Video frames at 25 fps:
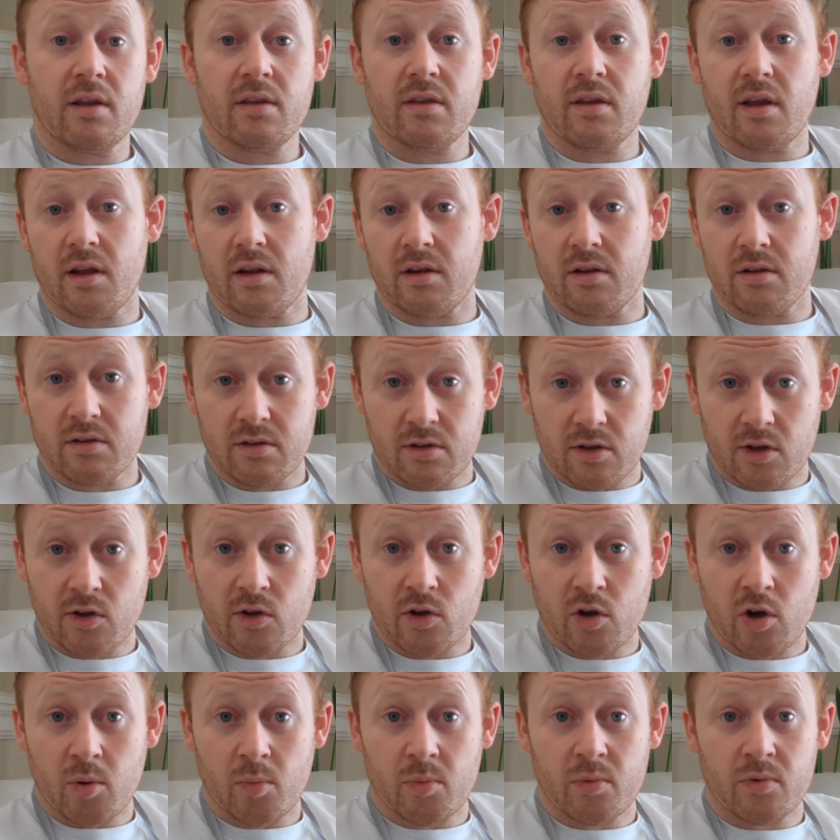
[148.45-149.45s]
then you
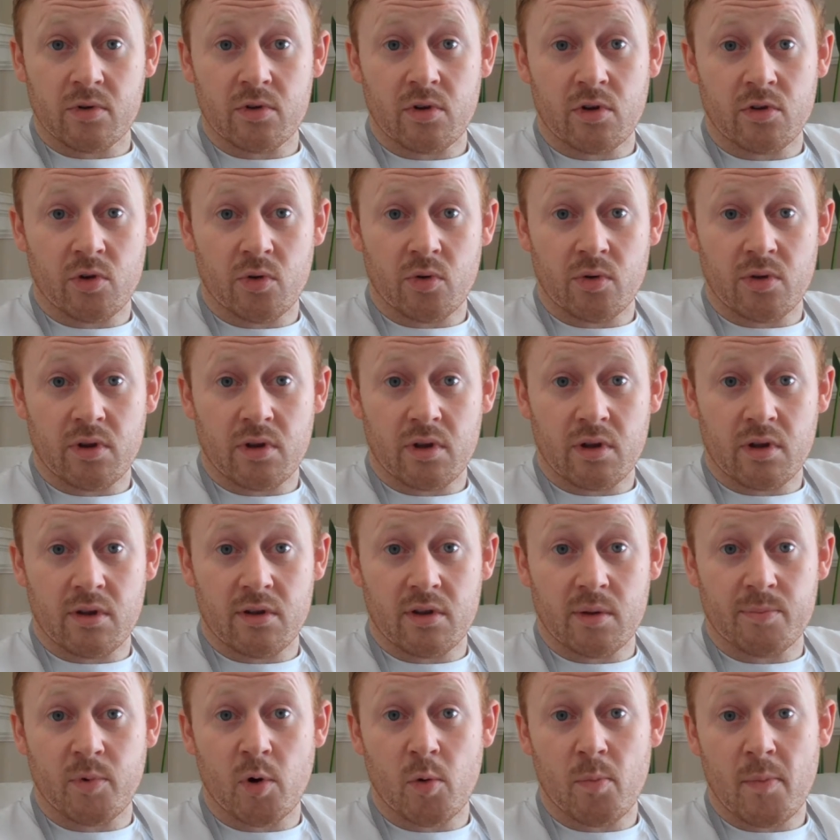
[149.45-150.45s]
can come and do the,
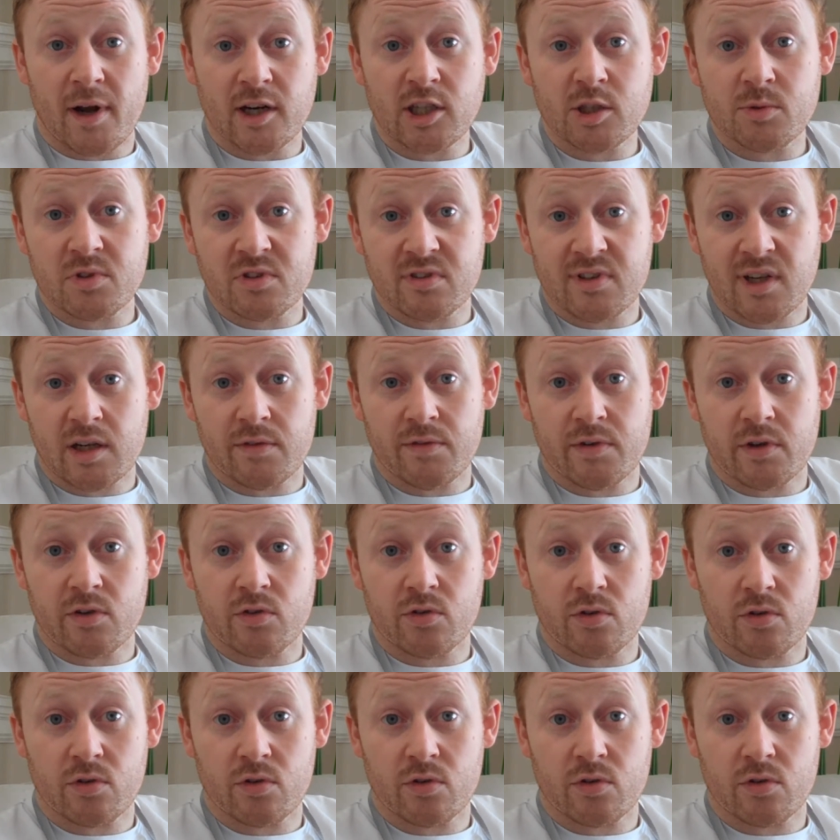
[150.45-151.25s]
the pub management side of it,